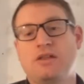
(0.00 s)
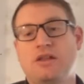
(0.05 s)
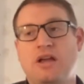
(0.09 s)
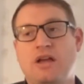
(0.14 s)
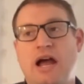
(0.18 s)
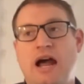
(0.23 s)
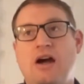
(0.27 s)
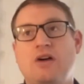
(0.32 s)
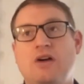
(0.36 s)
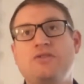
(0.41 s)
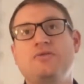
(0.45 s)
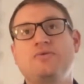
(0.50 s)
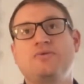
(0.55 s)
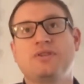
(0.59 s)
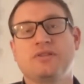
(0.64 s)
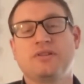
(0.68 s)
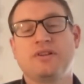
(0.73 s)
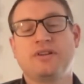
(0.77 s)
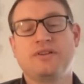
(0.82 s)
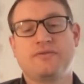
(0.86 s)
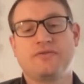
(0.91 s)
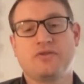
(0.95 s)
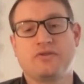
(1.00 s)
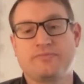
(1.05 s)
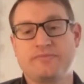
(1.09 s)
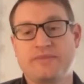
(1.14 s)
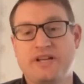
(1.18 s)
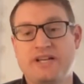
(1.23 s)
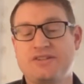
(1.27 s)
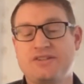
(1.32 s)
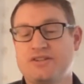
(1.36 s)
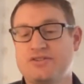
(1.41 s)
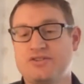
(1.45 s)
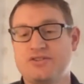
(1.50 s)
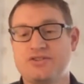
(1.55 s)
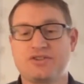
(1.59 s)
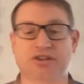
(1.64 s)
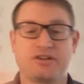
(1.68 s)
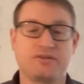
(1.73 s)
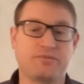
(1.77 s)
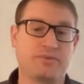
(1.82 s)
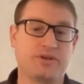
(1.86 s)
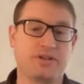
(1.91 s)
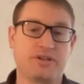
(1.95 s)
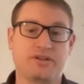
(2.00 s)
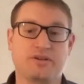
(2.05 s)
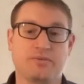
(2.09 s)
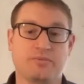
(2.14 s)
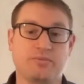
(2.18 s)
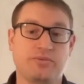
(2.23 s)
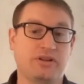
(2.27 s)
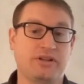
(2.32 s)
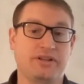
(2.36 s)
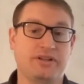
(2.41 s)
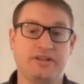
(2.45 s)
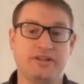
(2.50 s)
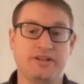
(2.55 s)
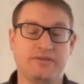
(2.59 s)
how you deliver a message is going to be completely